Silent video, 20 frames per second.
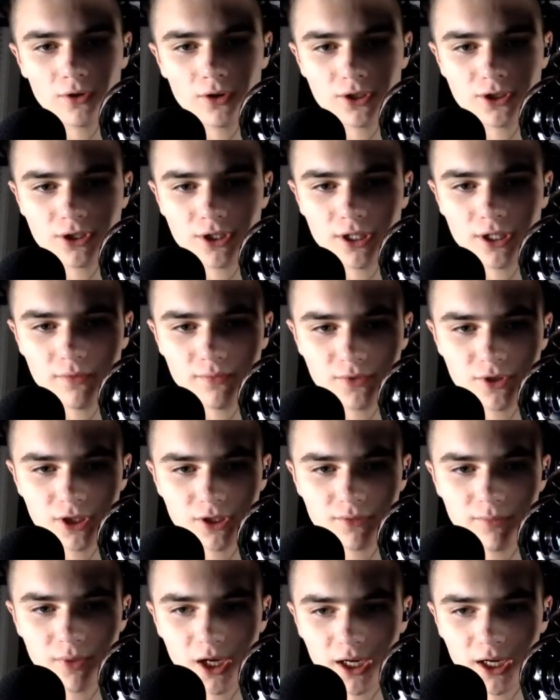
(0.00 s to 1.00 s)
This is the Give 'em
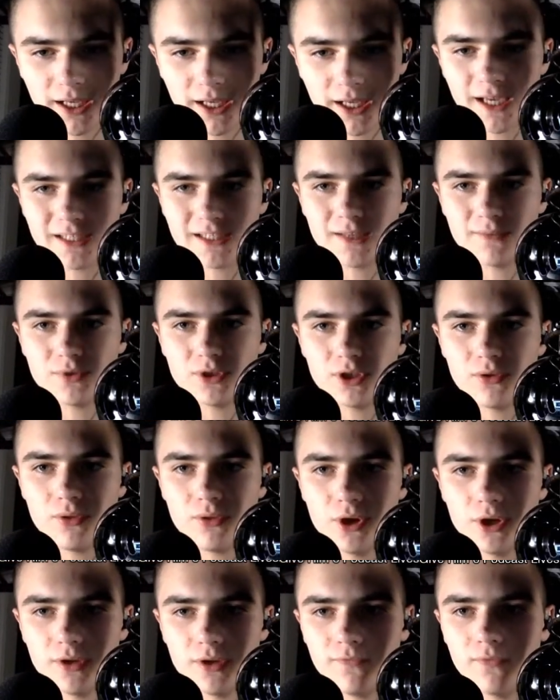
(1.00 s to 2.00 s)
Six podcast, episode
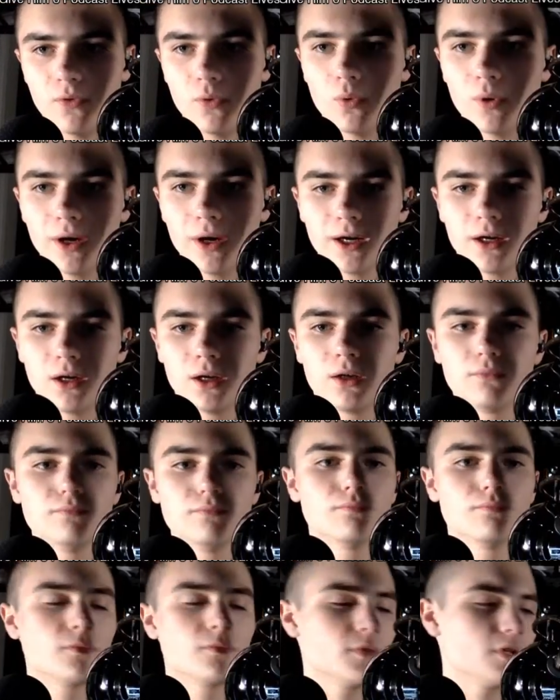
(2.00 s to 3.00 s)
34.
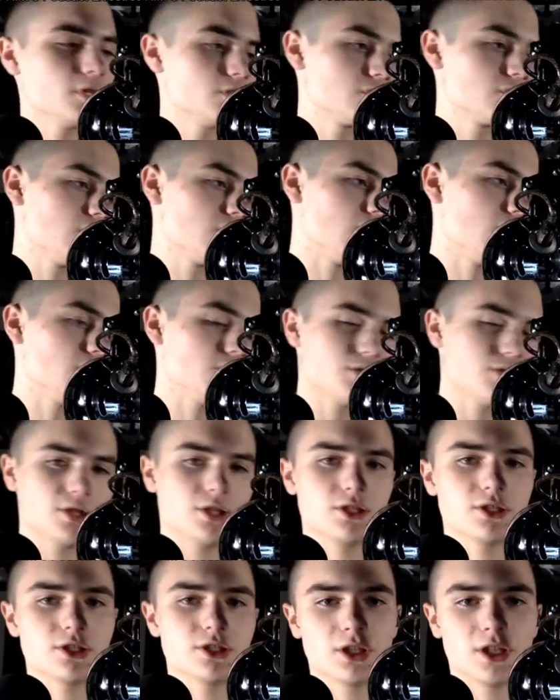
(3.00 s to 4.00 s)
It's Carson,
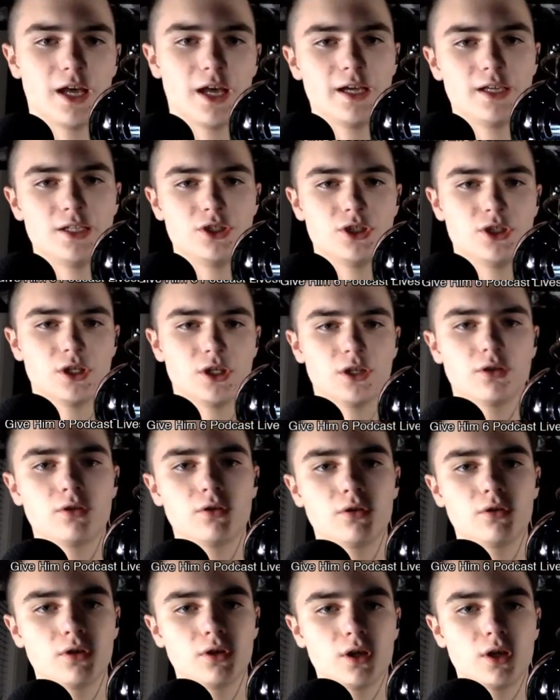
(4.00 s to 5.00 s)
it's Elijah,
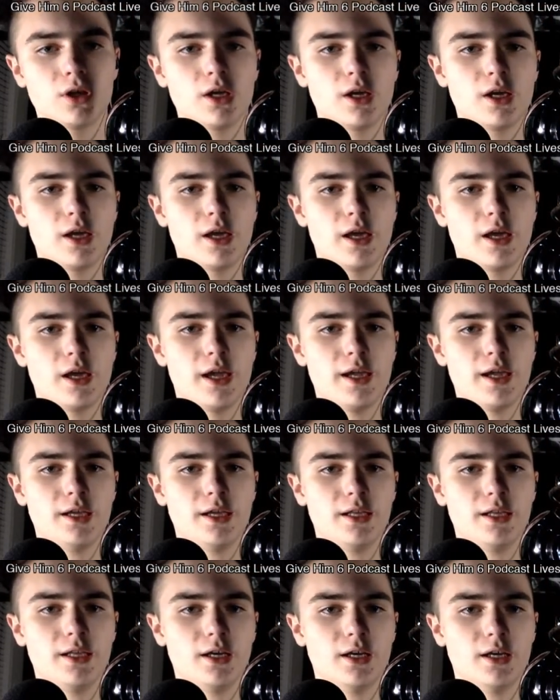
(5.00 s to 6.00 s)

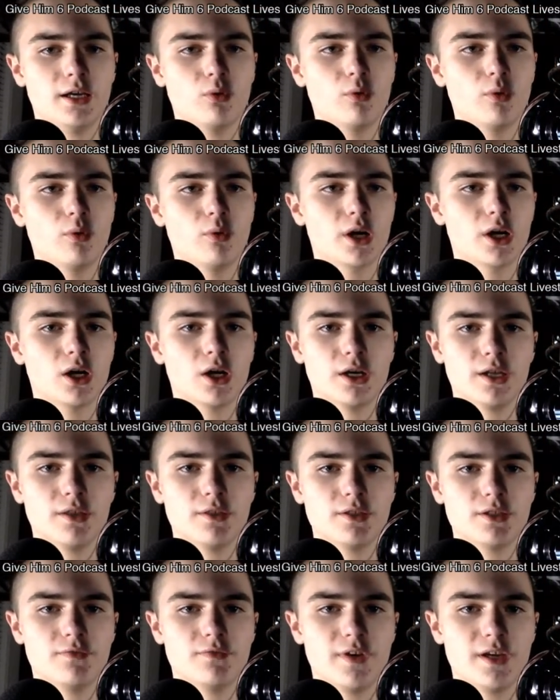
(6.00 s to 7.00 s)
and we'll work on getting
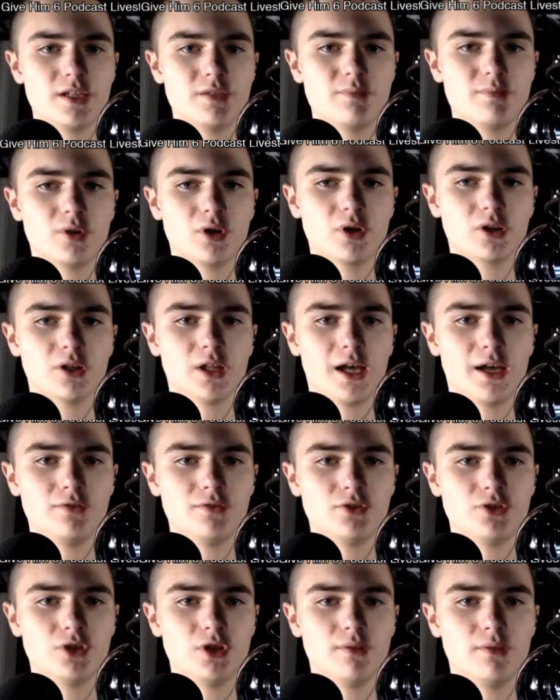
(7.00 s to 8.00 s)
this Facebook live
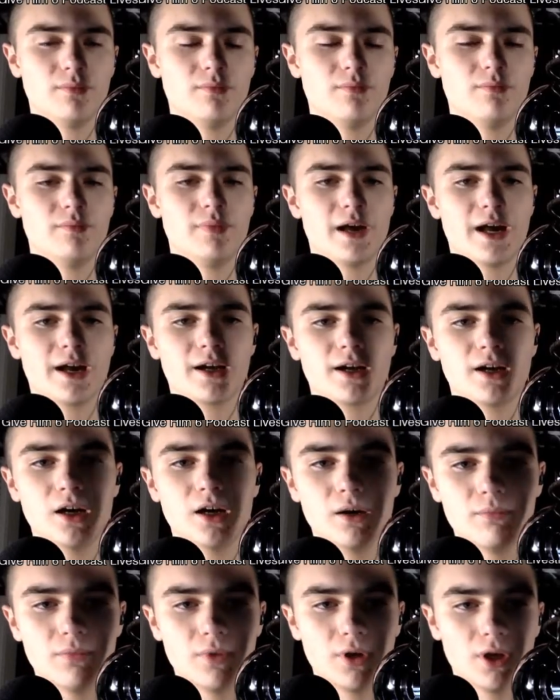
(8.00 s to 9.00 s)
stream back
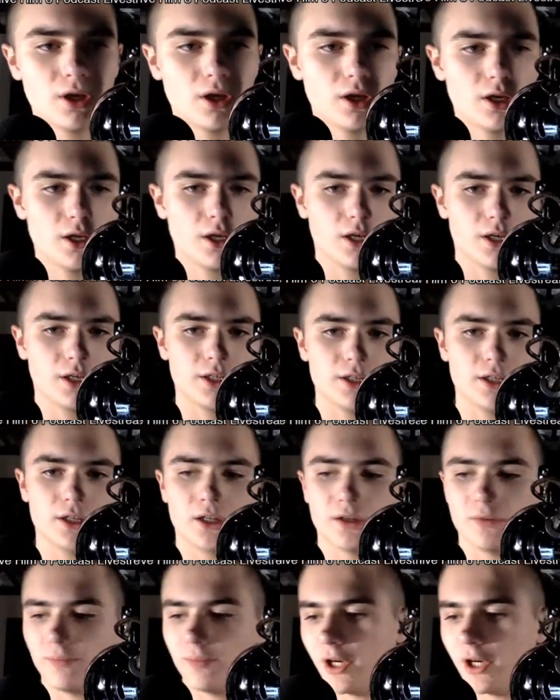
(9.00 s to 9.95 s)
up here.